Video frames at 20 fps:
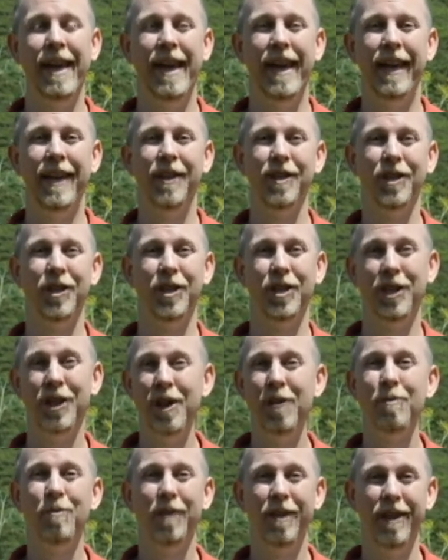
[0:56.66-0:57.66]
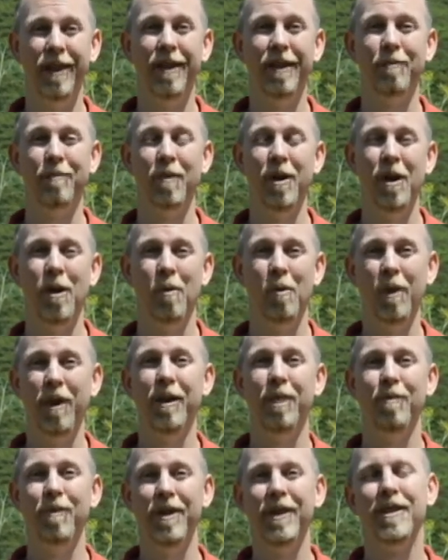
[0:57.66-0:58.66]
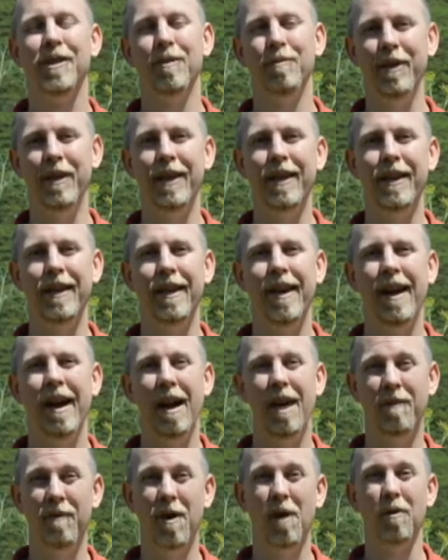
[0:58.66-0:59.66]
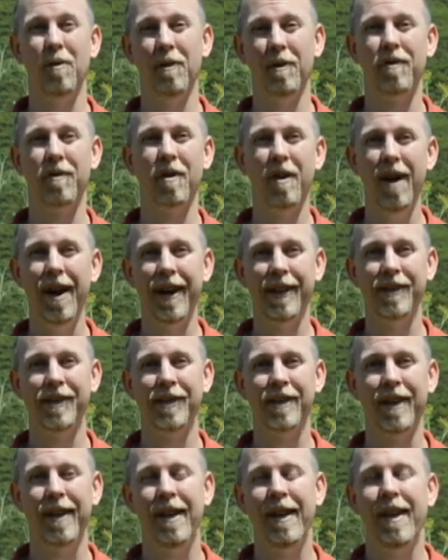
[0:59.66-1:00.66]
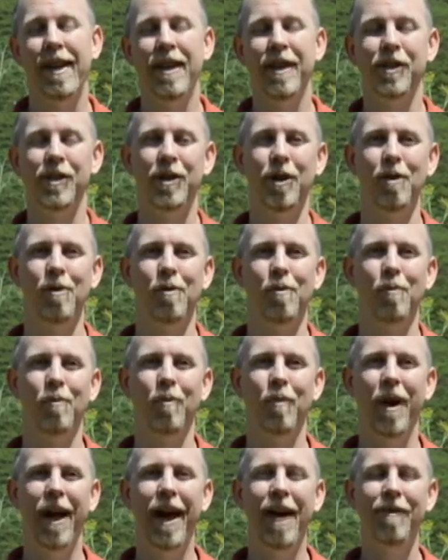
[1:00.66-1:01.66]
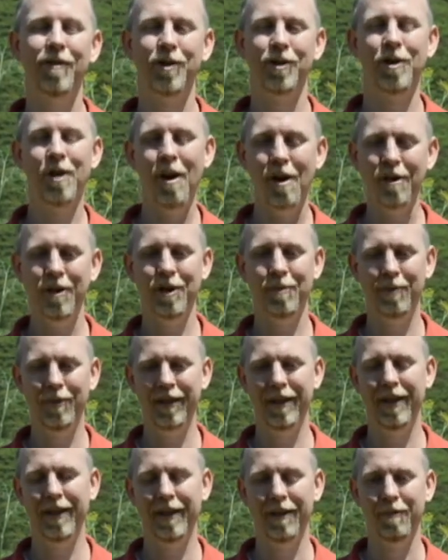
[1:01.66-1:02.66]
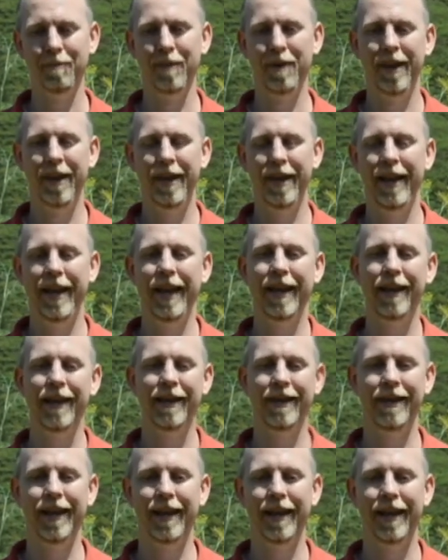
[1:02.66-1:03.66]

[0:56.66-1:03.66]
and just shared with them what it meant to be a follower of Christ. So after talking with them and